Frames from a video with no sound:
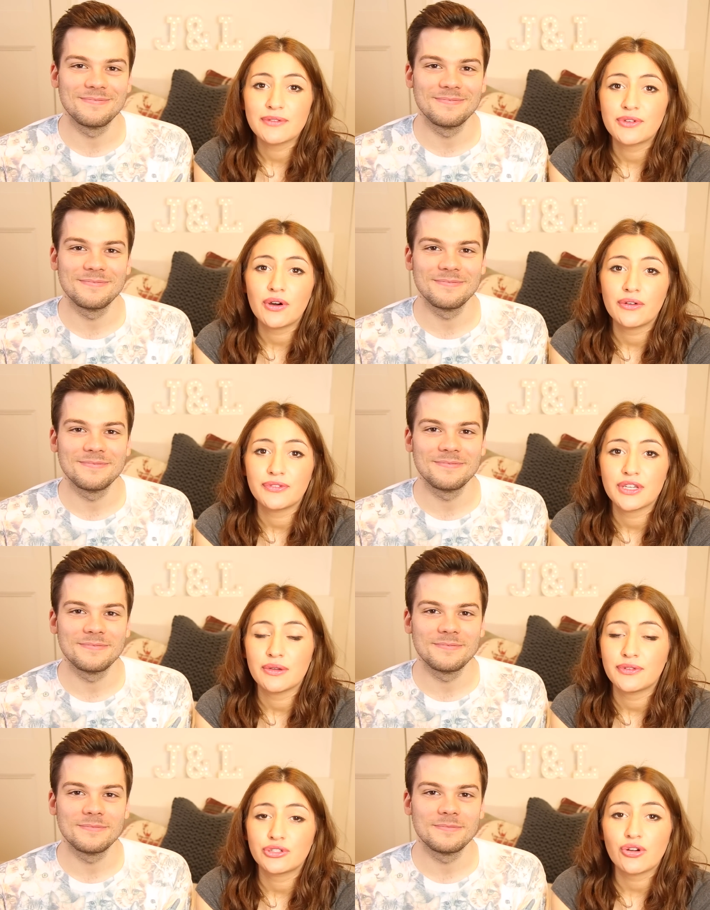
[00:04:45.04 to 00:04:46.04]
Speaker 1: we've got for
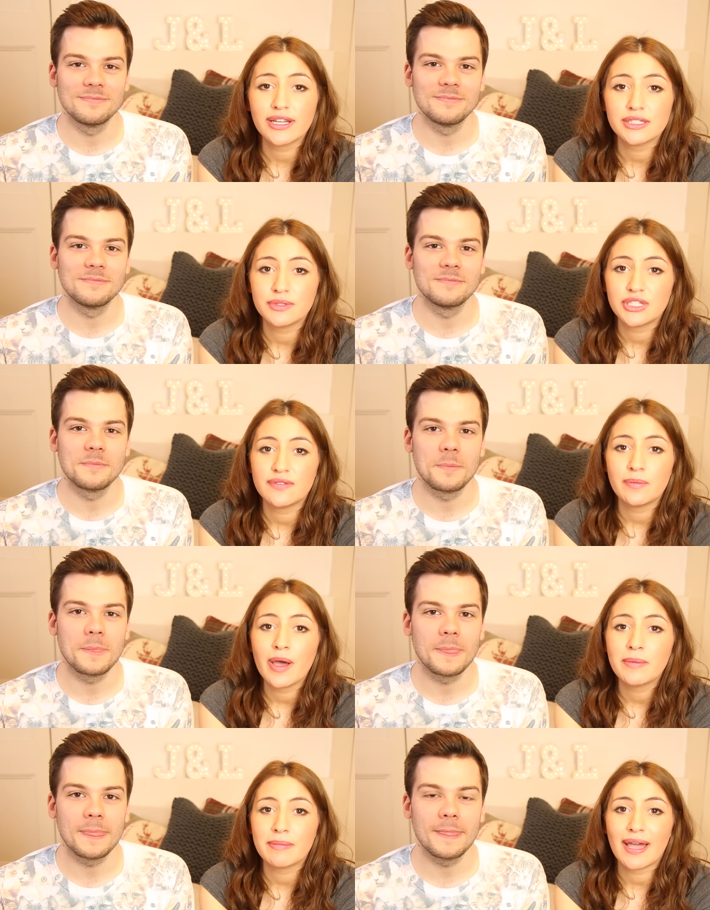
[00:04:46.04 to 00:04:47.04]
you if you're trying to achieve a
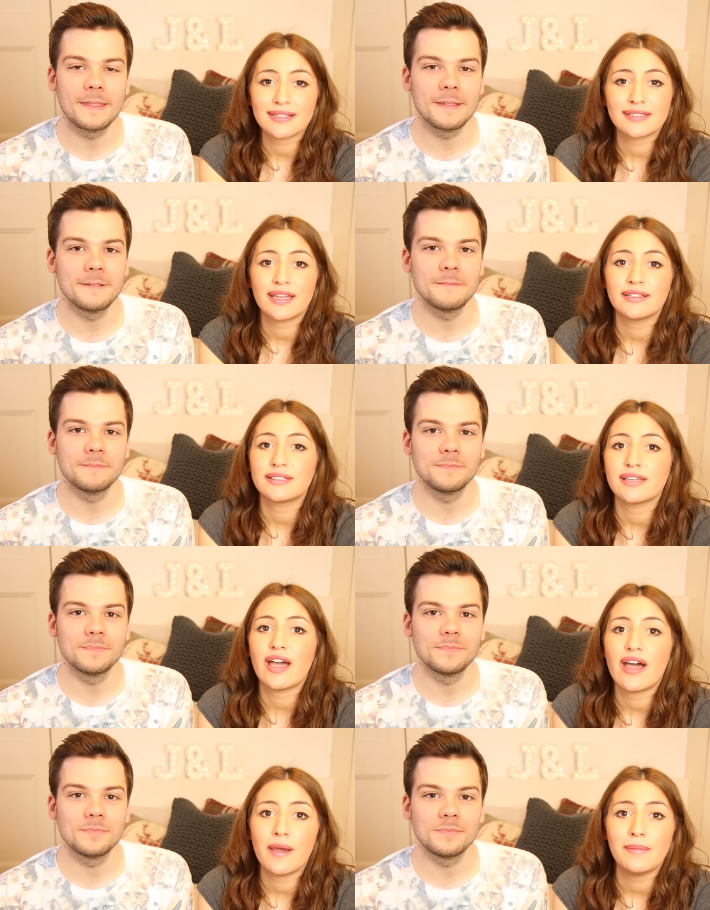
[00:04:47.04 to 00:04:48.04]
Birmingham accent.
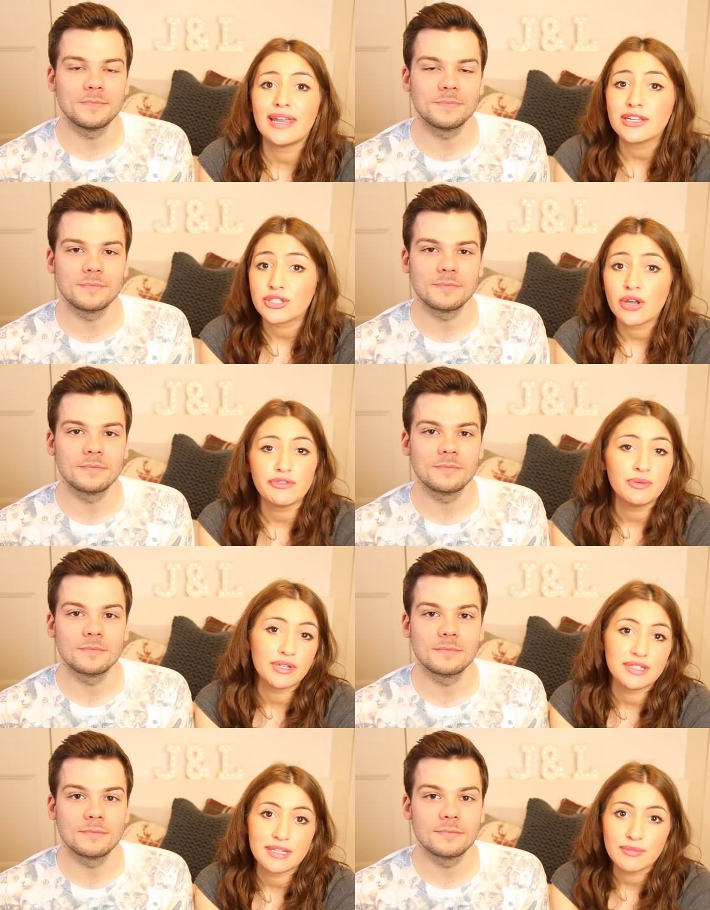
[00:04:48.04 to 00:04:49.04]
Um, let us know if you
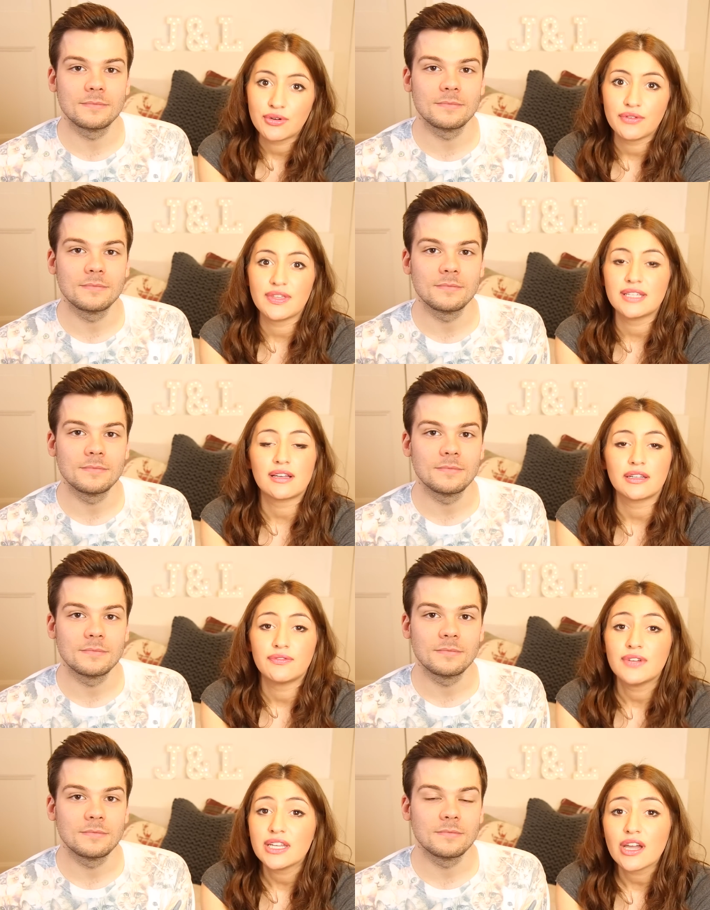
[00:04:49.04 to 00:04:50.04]
want to see more of these kind
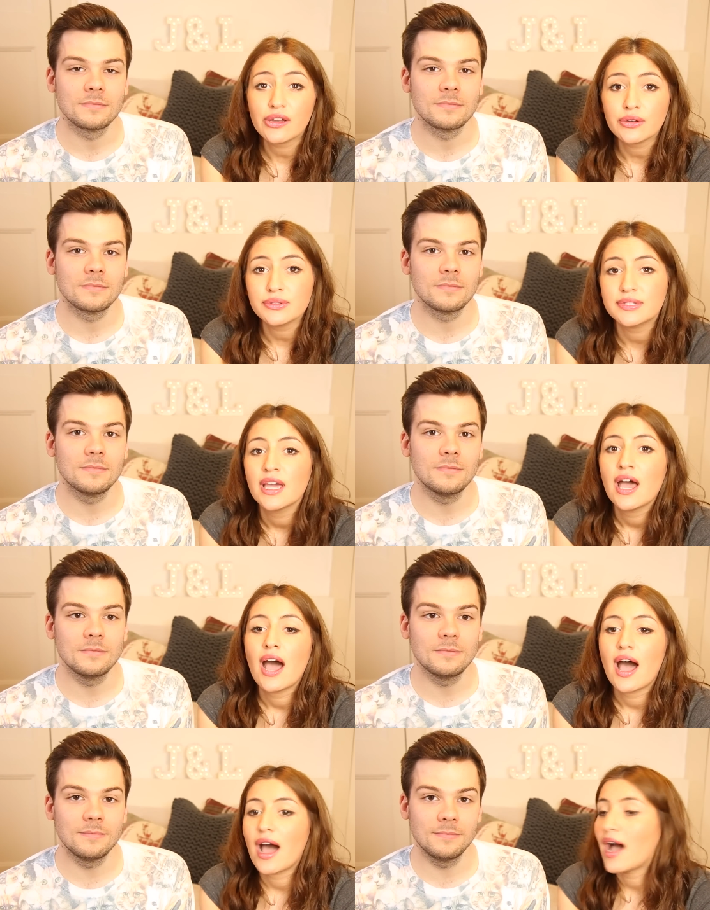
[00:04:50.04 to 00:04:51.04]
of videos.
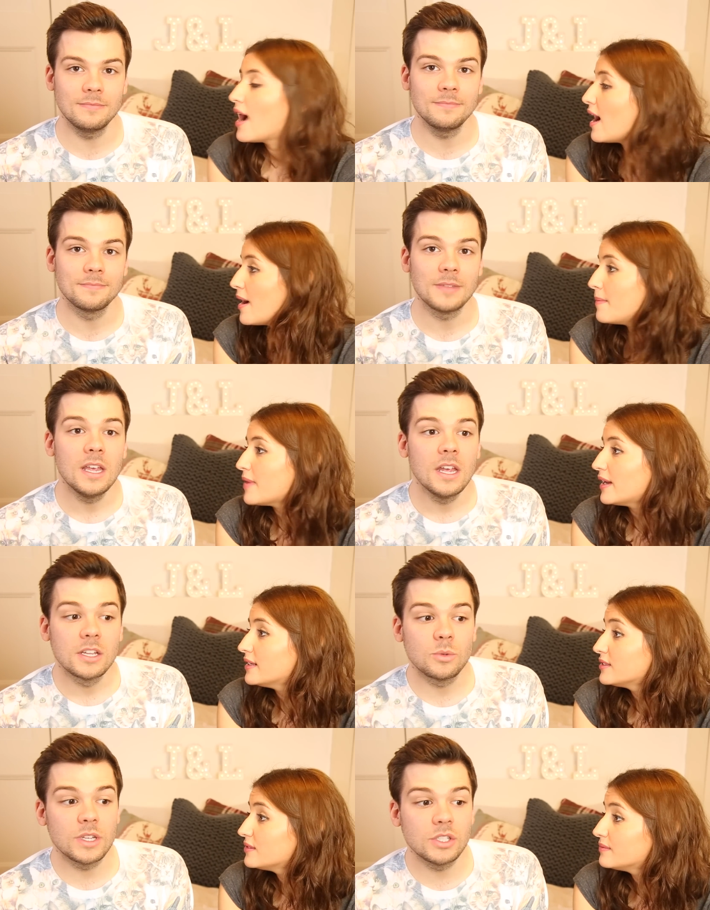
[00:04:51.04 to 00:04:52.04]
Speaker 2: Mm-hmm. um,
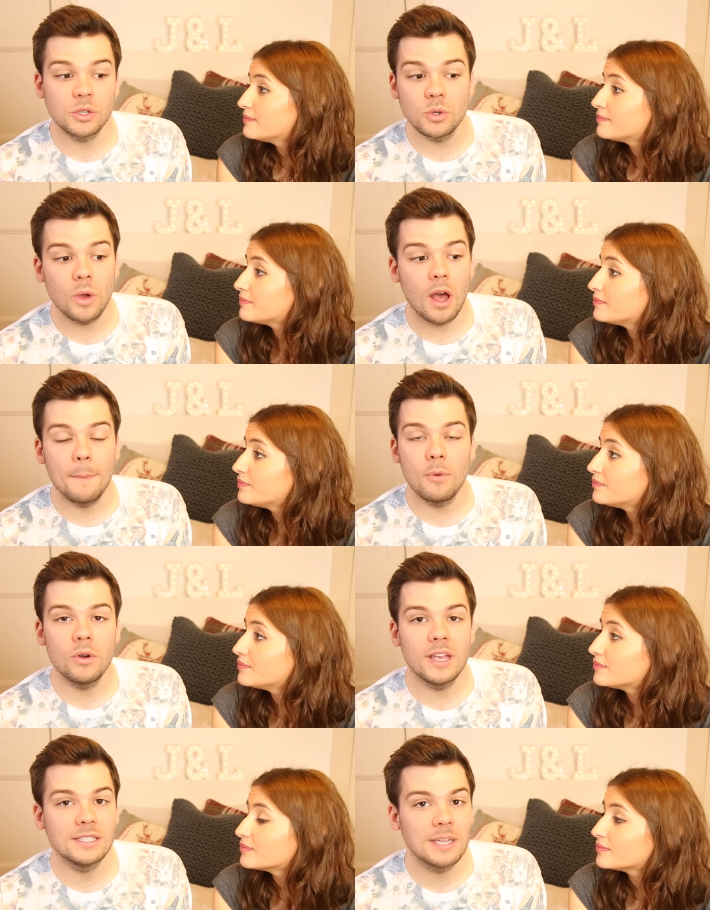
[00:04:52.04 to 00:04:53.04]
so we can do a
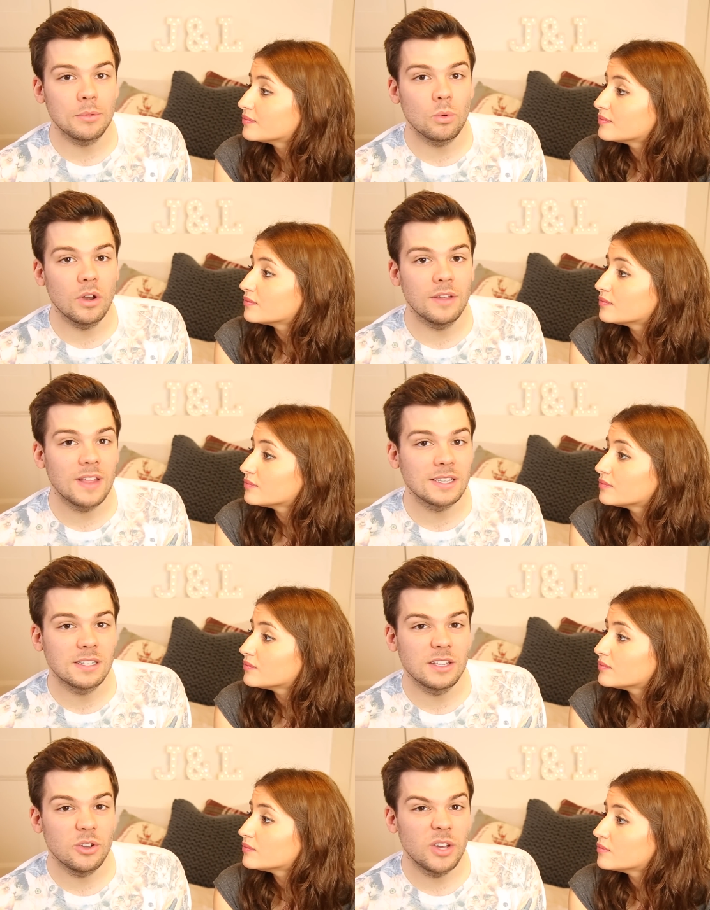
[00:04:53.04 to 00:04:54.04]
more in-depth one if that's
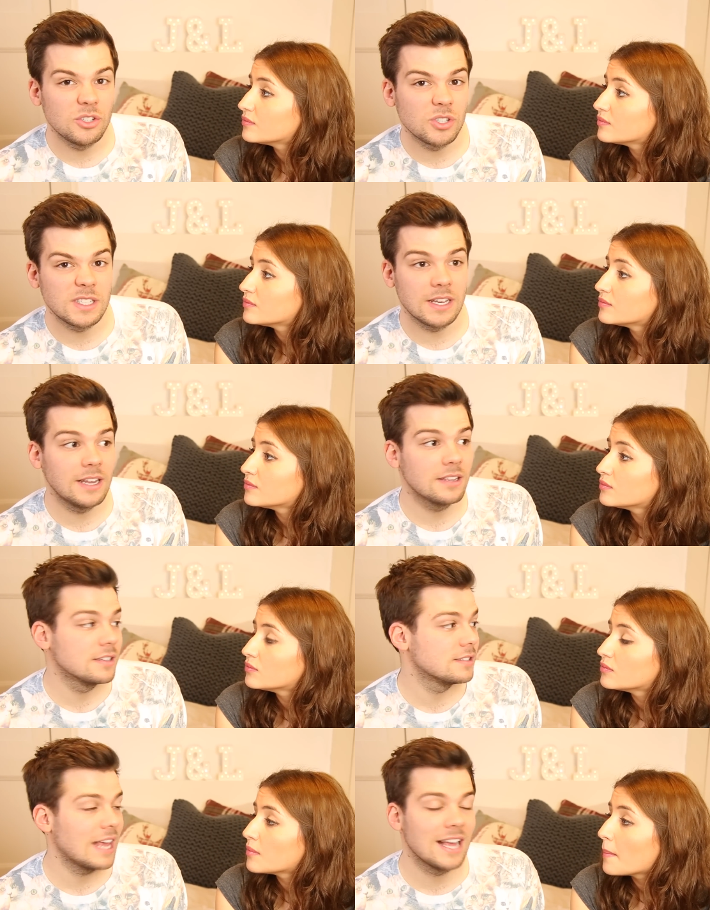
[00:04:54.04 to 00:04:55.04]
something you're interested in,
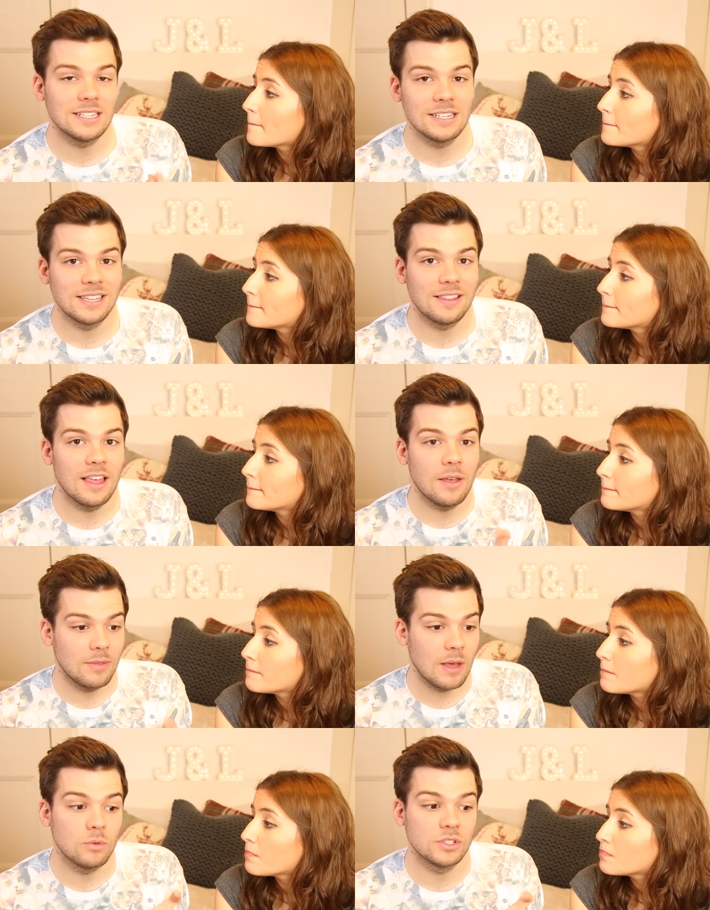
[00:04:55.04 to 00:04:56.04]
because as I said, there
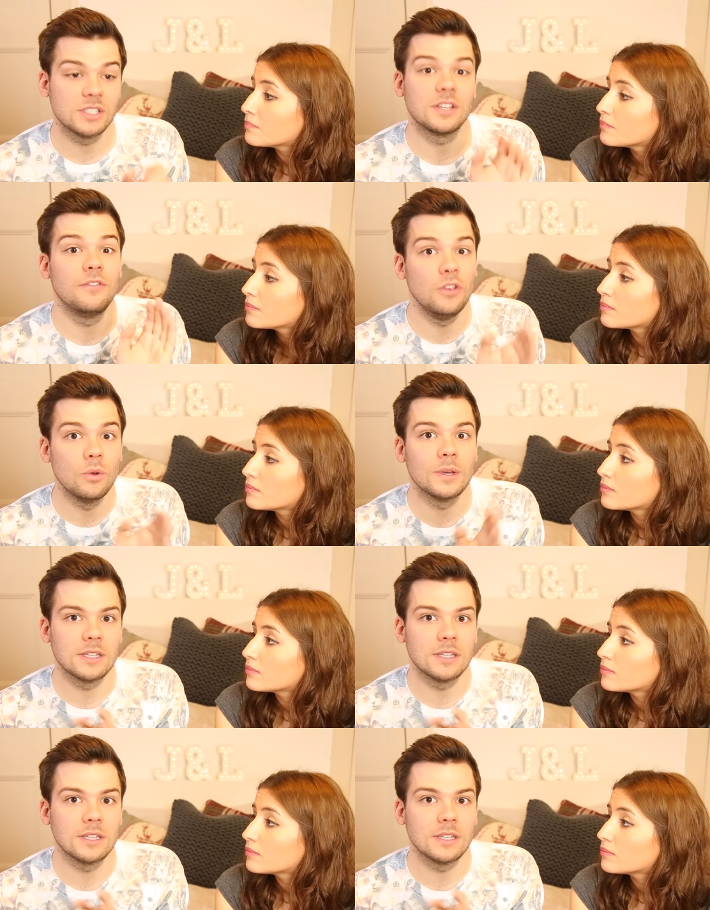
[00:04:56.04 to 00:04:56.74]
that was just a few